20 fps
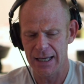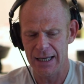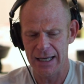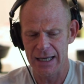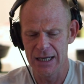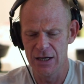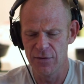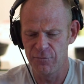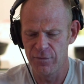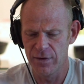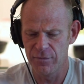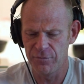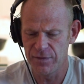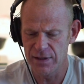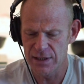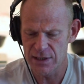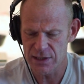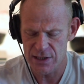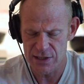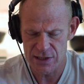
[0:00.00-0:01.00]
in the
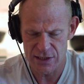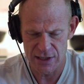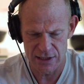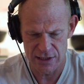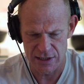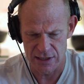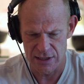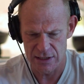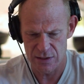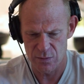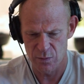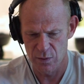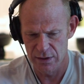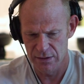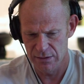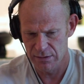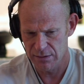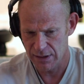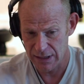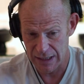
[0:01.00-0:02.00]
50s and 60s,
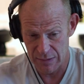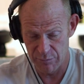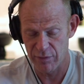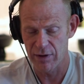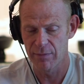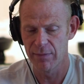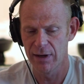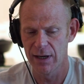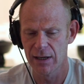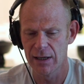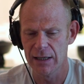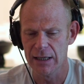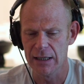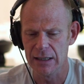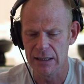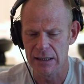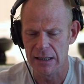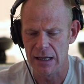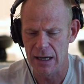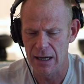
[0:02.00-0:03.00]
when he
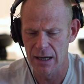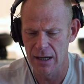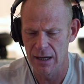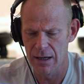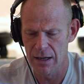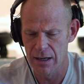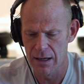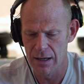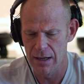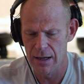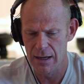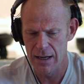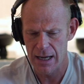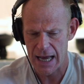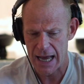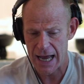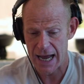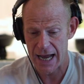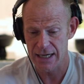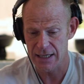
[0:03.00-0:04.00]
primarily
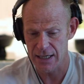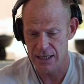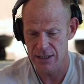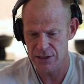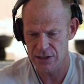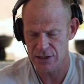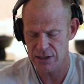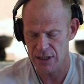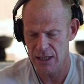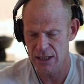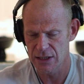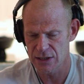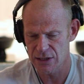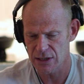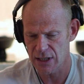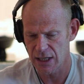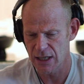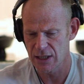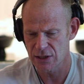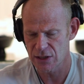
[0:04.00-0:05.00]
had his
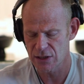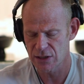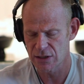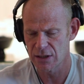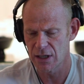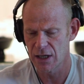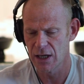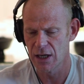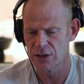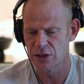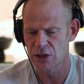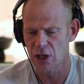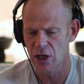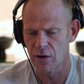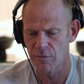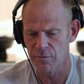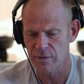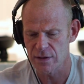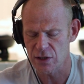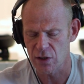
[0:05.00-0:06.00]

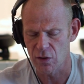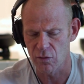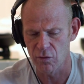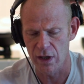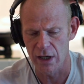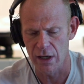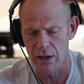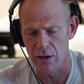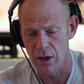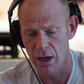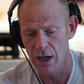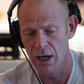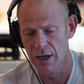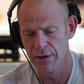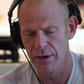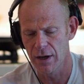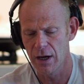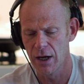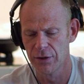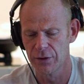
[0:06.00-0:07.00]
chunk of his career,
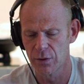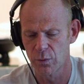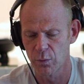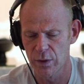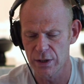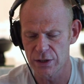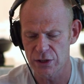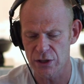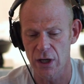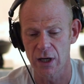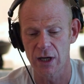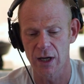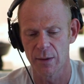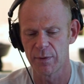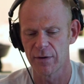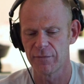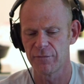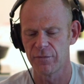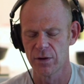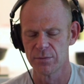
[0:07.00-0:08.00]
under which a
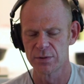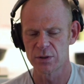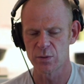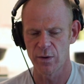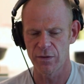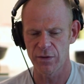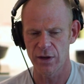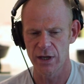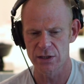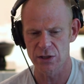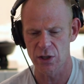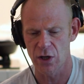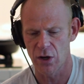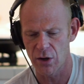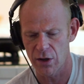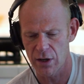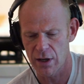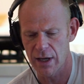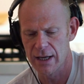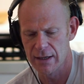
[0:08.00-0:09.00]
couple of films with
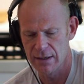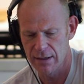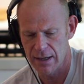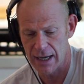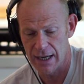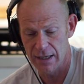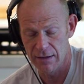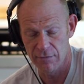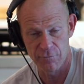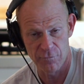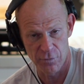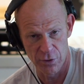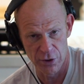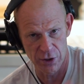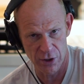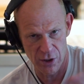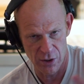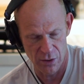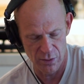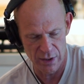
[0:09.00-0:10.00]
Hitchcock and
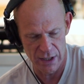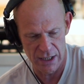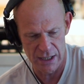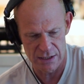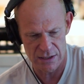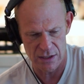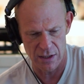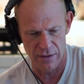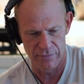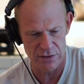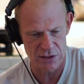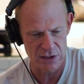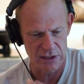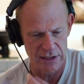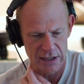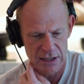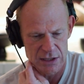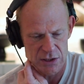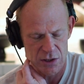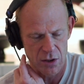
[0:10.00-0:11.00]
Vertigo is
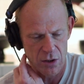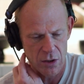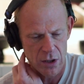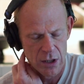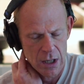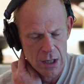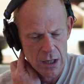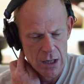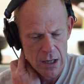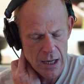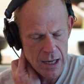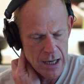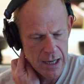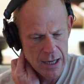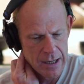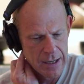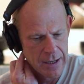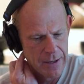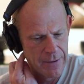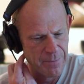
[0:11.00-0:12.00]
obviously Hitchcock.
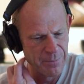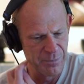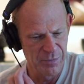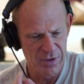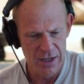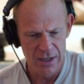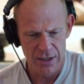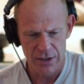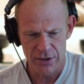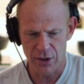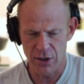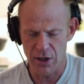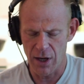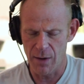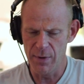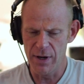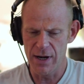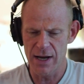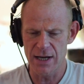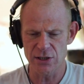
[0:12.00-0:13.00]
The
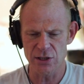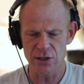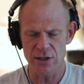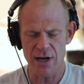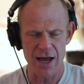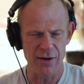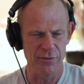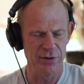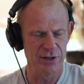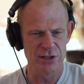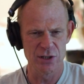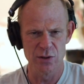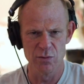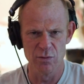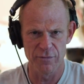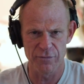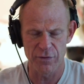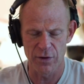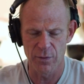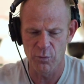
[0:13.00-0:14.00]
combination, how the
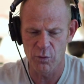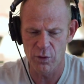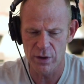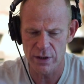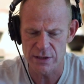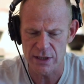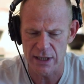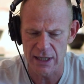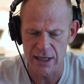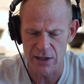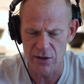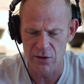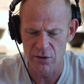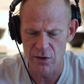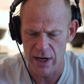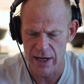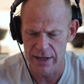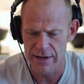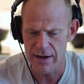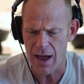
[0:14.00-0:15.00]
two of them work together,
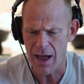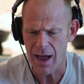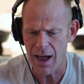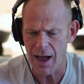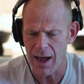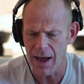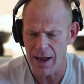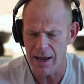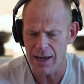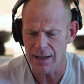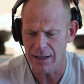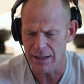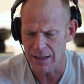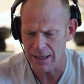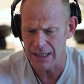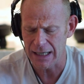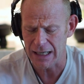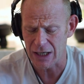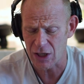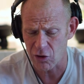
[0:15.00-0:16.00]
and the high,
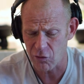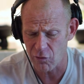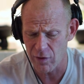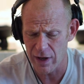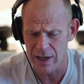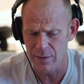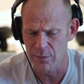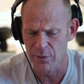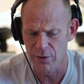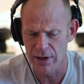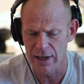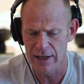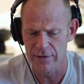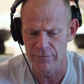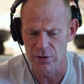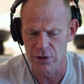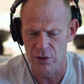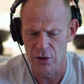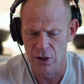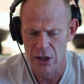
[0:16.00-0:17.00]
incredible
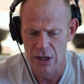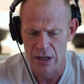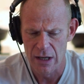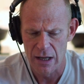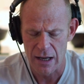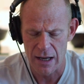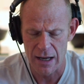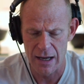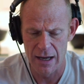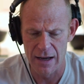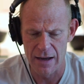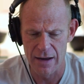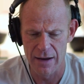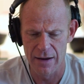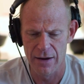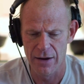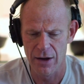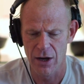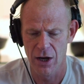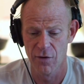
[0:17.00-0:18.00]
level
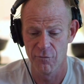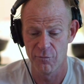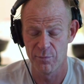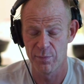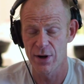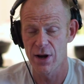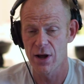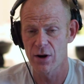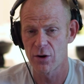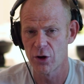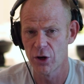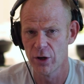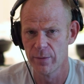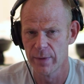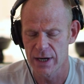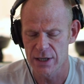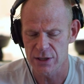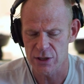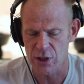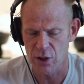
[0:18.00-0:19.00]
of Bernard
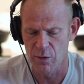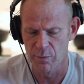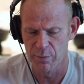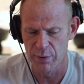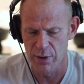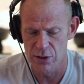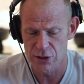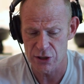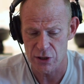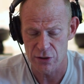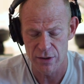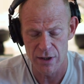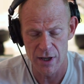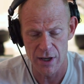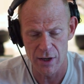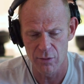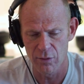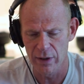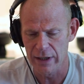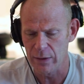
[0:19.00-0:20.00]
Herrmann as a composer,
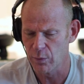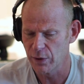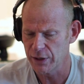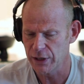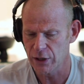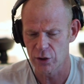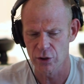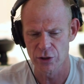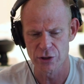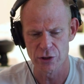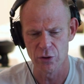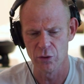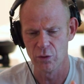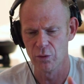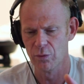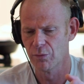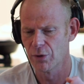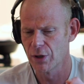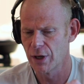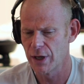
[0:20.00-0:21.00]
not only what he could
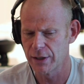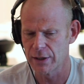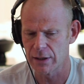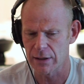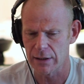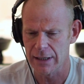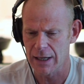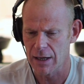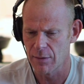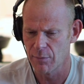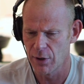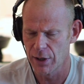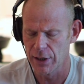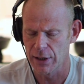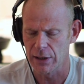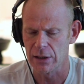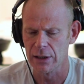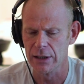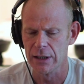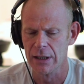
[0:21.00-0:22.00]
do melodically,
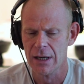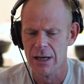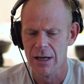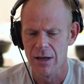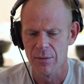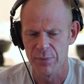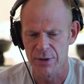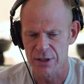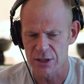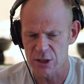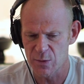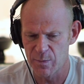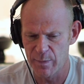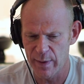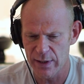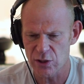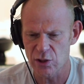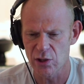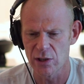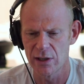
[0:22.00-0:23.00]
harmonically, but
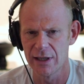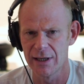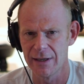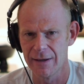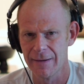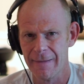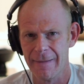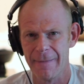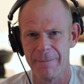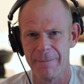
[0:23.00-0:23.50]
especially